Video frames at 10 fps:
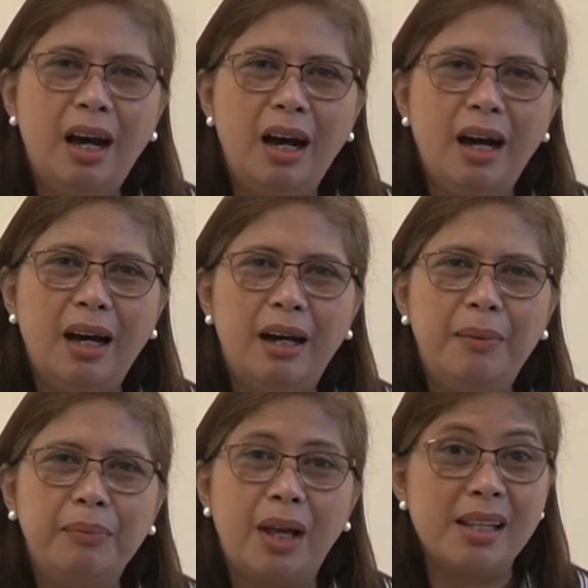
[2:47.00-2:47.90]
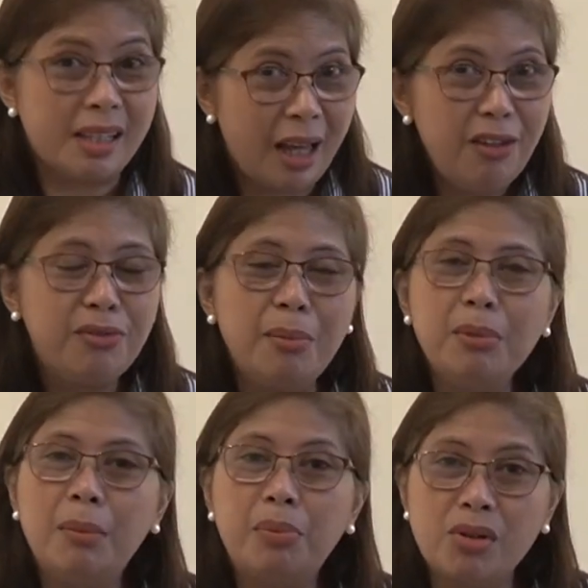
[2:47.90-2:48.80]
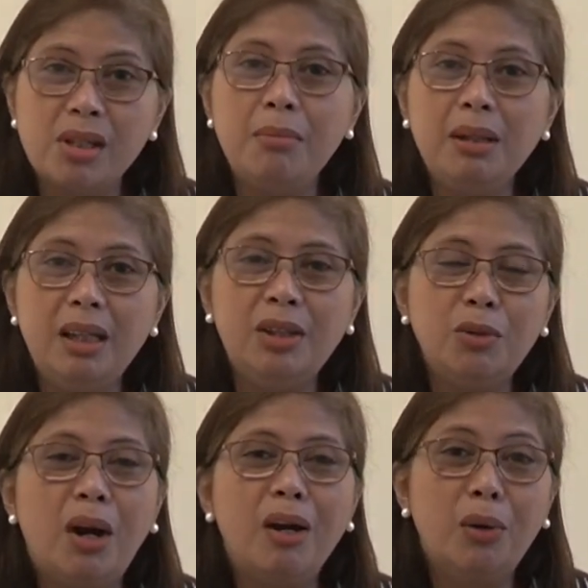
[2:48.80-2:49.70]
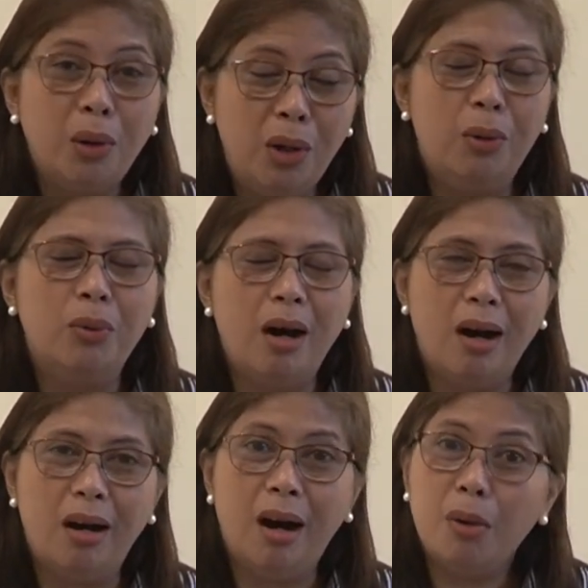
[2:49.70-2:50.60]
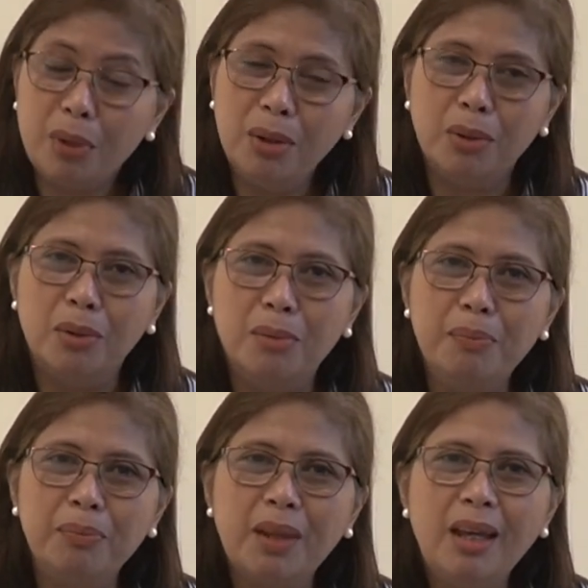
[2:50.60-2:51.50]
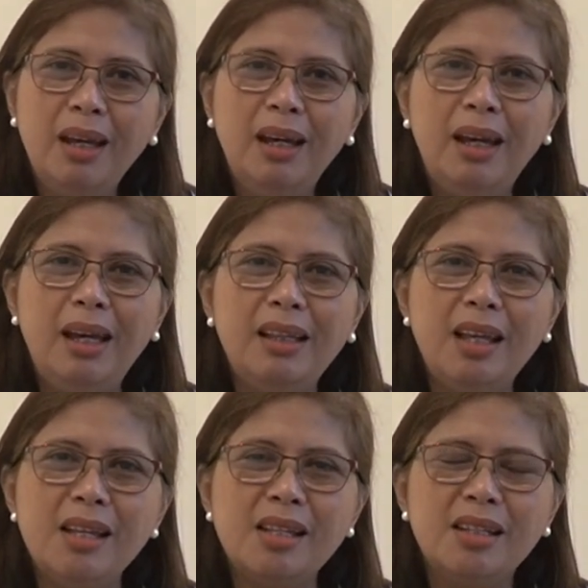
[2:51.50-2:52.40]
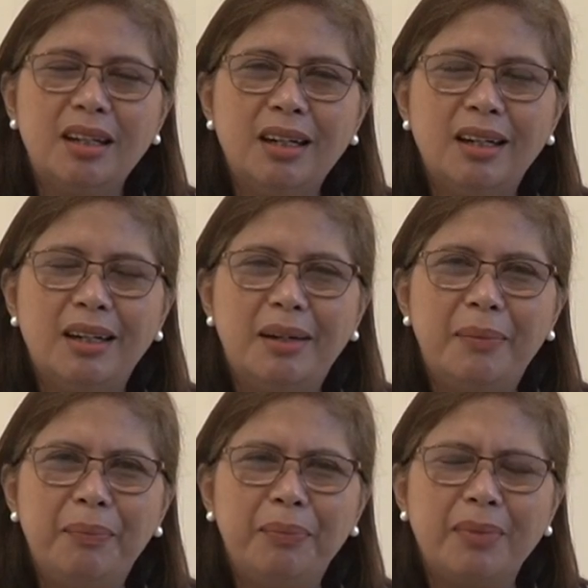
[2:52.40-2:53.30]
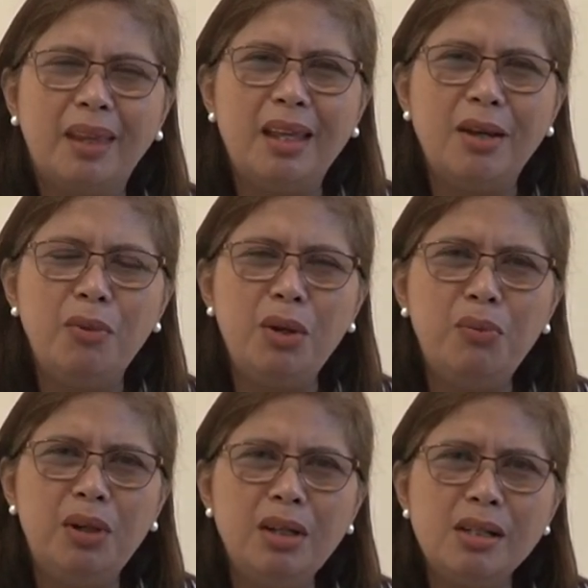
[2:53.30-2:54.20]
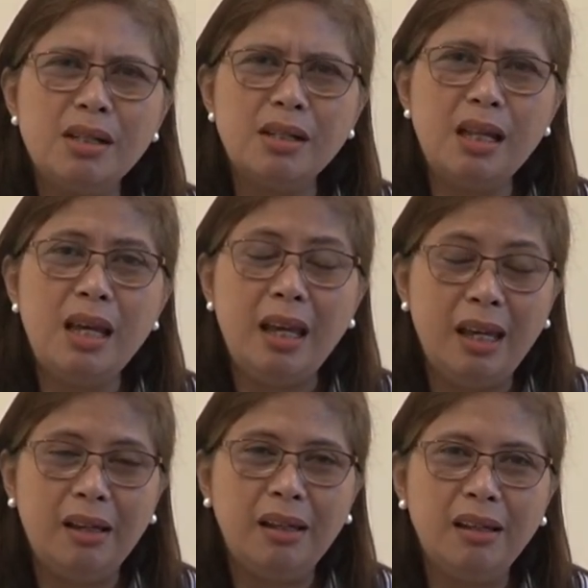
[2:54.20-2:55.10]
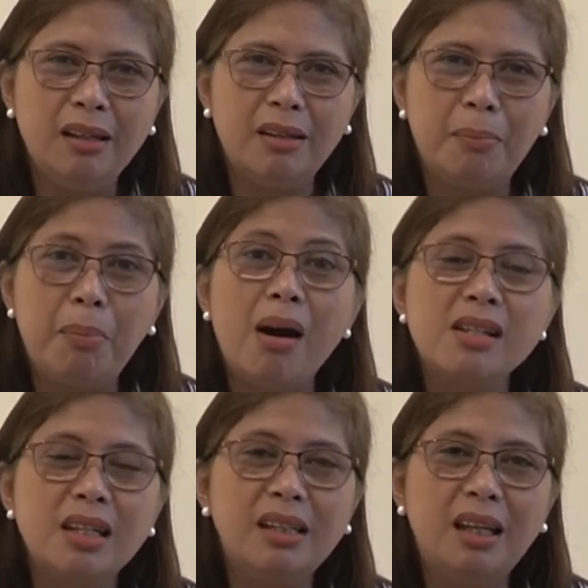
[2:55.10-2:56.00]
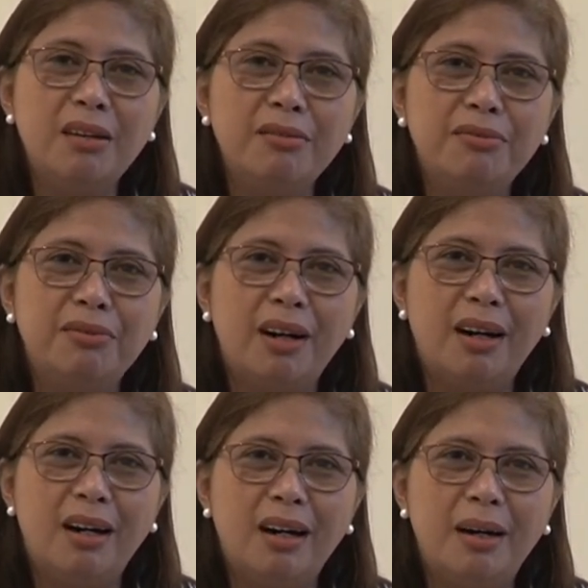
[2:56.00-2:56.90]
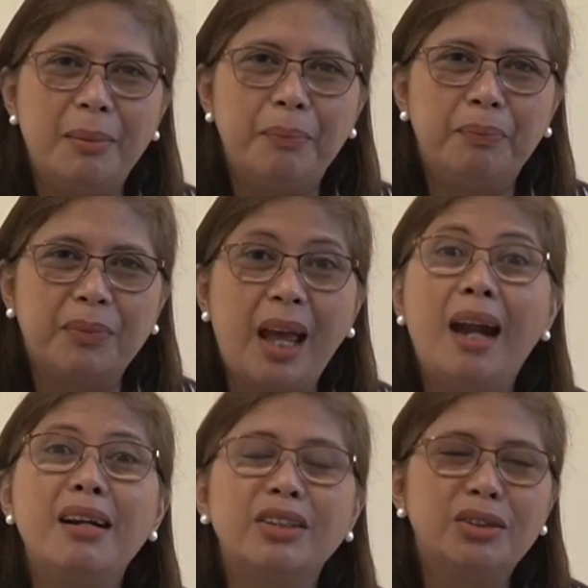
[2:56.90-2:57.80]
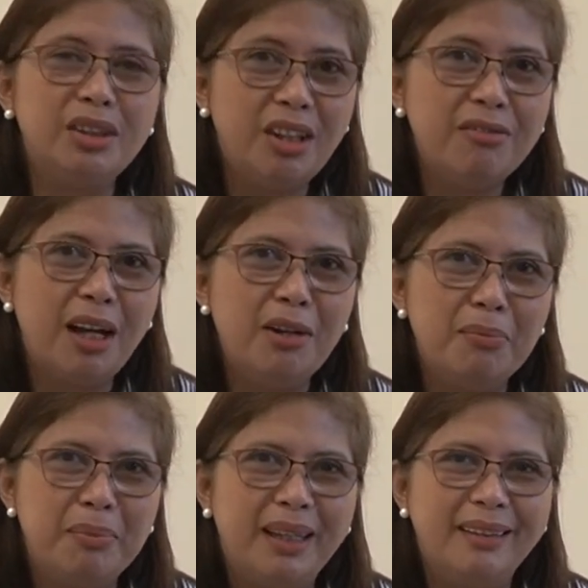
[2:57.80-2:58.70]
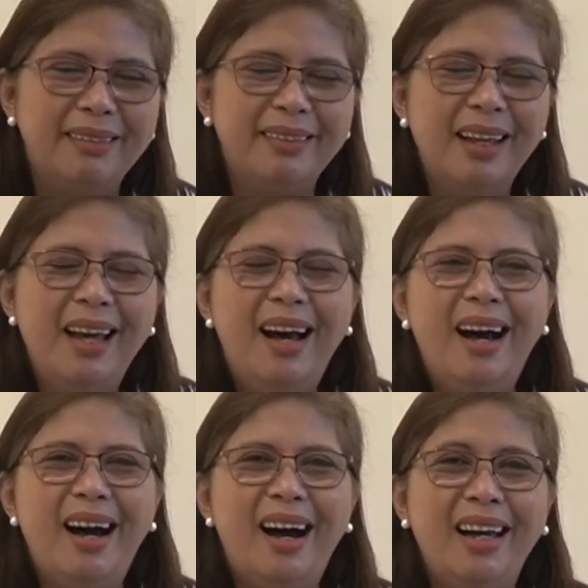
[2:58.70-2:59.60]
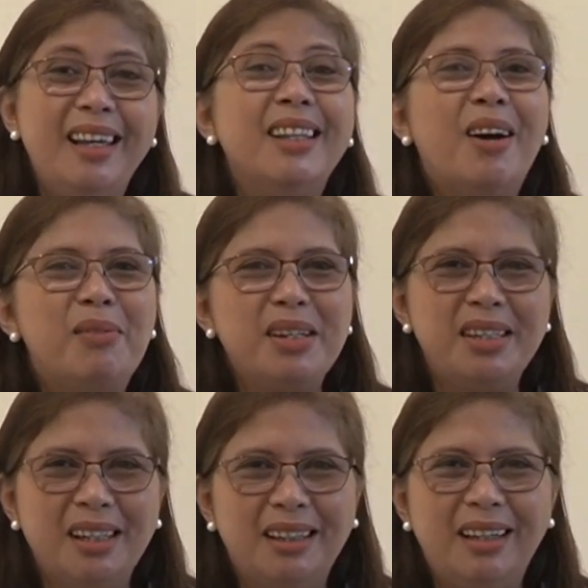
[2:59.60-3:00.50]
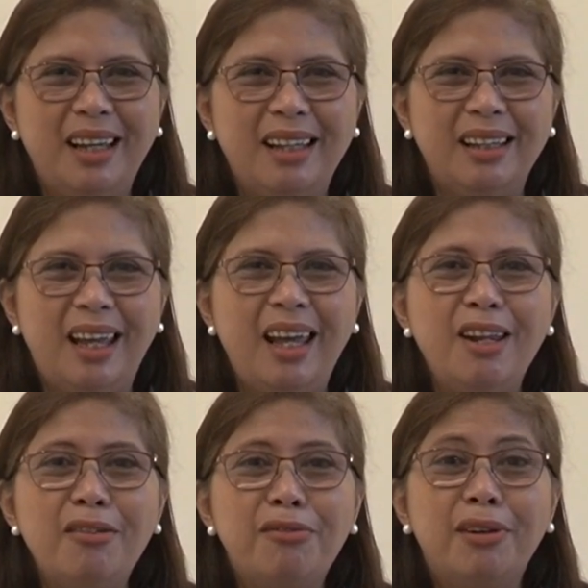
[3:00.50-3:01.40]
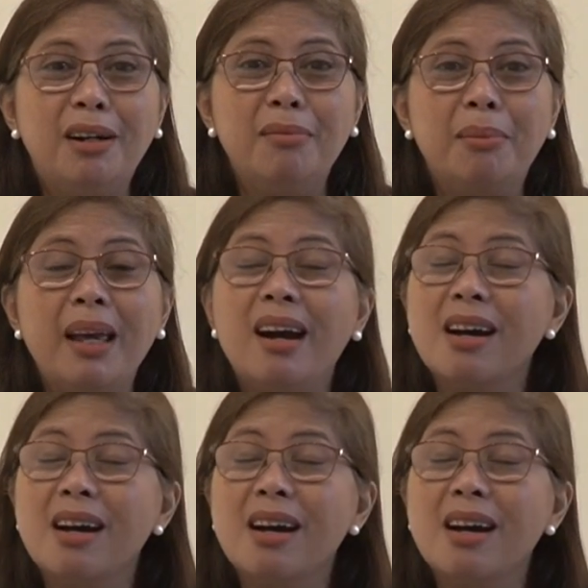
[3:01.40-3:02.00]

Aside from the proximity to our home, it is the we were seeing the positive character development in our children. And for my